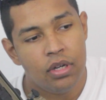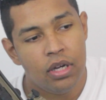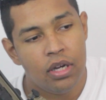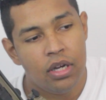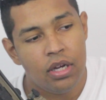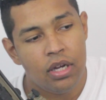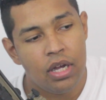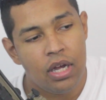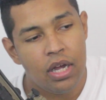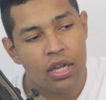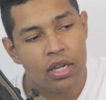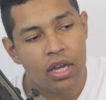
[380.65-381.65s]

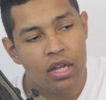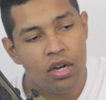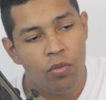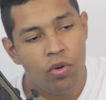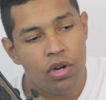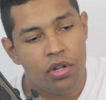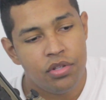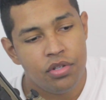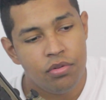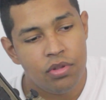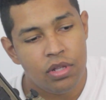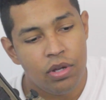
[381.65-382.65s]
I kind of want
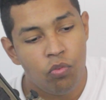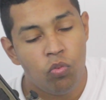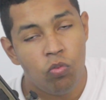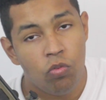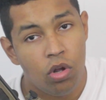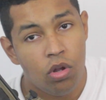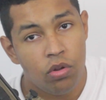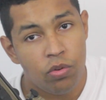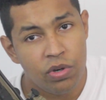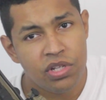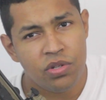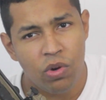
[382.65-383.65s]
to do, well, the
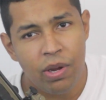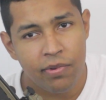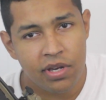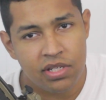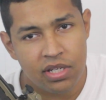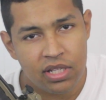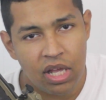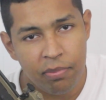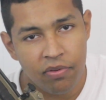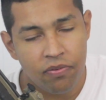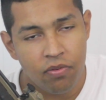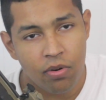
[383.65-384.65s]
reason why we did that
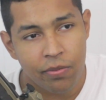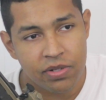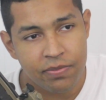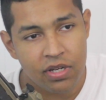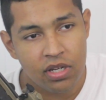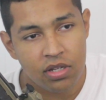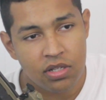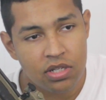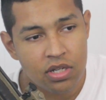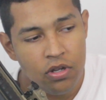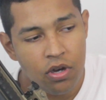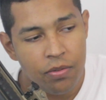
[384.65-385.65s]
before was
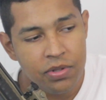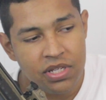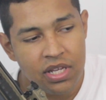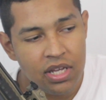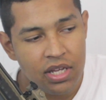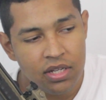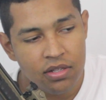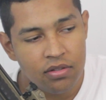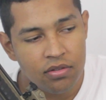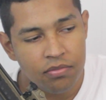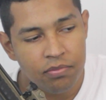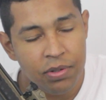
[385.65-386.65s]
because you always get
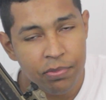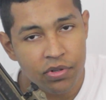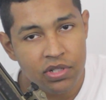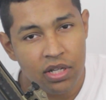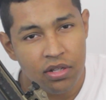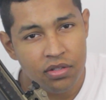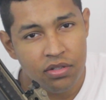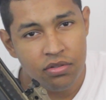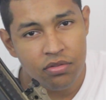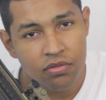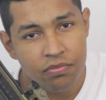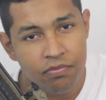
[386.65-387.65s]
people telling
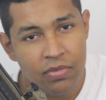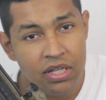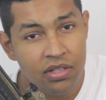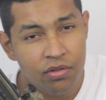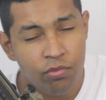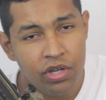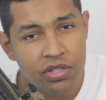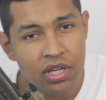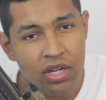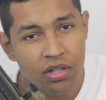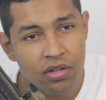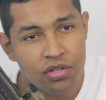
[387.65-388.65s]
you, mainly
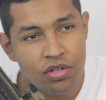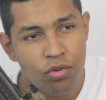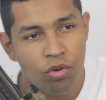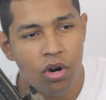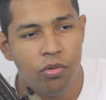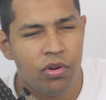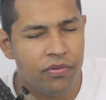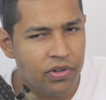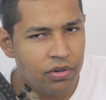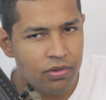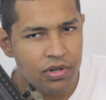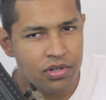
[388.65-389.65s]
retailers who are
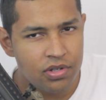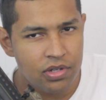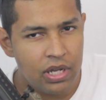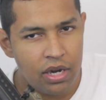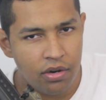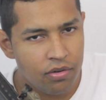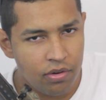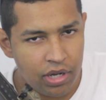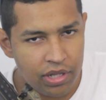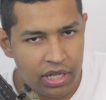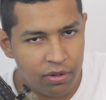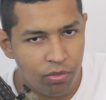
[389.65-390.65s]
reviewers. I don't know
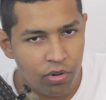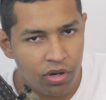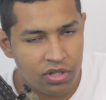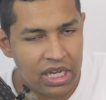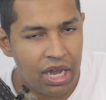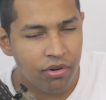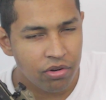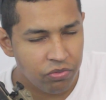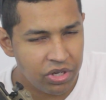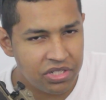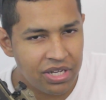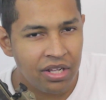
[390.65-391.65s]
how that works. How are
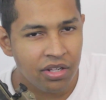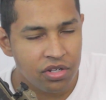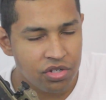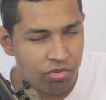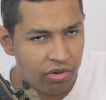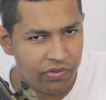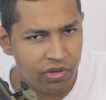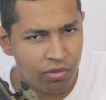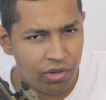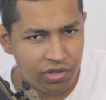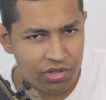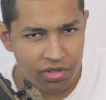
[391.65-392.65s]
retailers
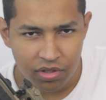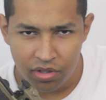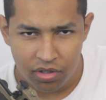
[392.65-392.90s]
reviewers?